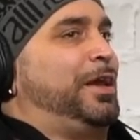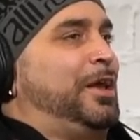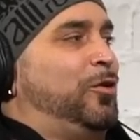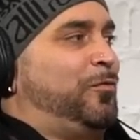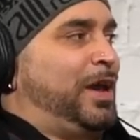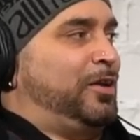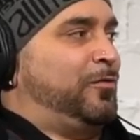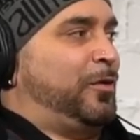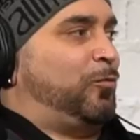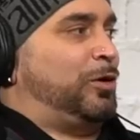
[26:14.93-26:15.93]

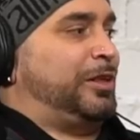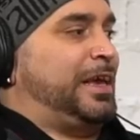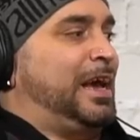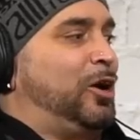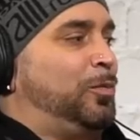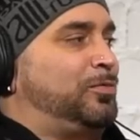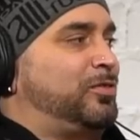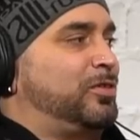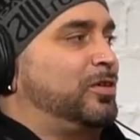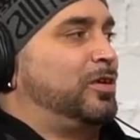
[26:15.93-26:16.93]
innovative and really
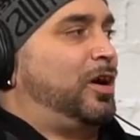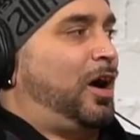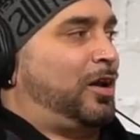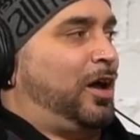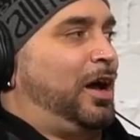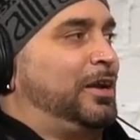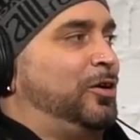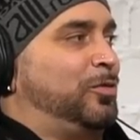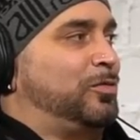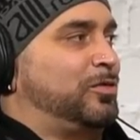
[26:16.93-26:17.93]
helped On a High
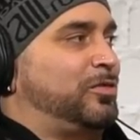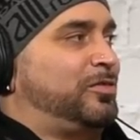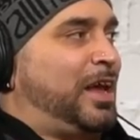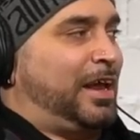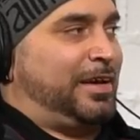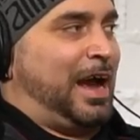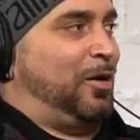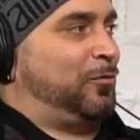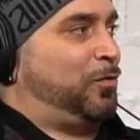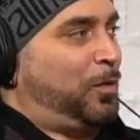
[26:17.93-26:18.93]
Note stand
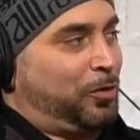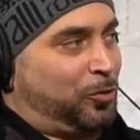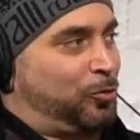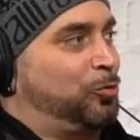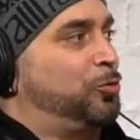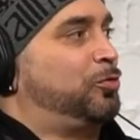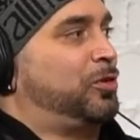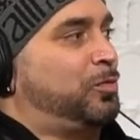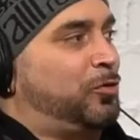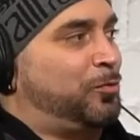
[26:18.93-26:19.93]
out from other crews
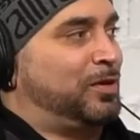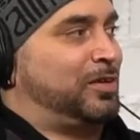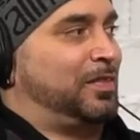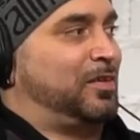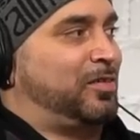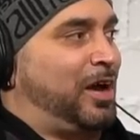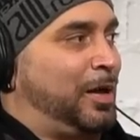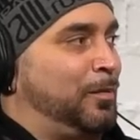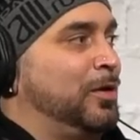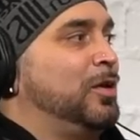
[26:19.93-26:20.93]
and movements at the
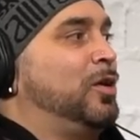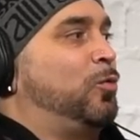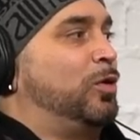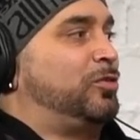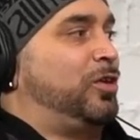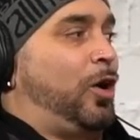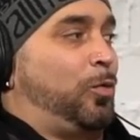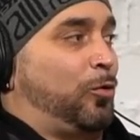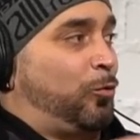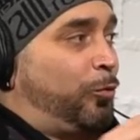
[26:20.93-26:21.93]
time was y'all
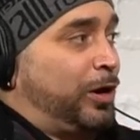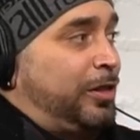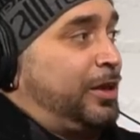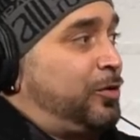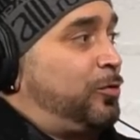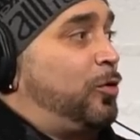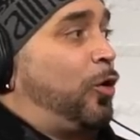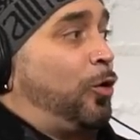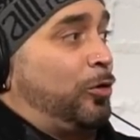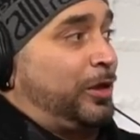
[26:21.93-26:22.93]
were really
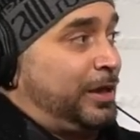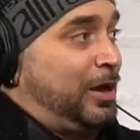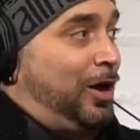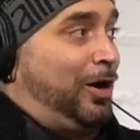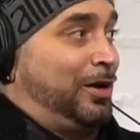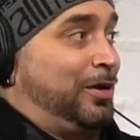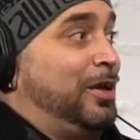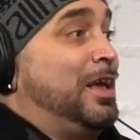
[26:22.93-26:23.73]
early on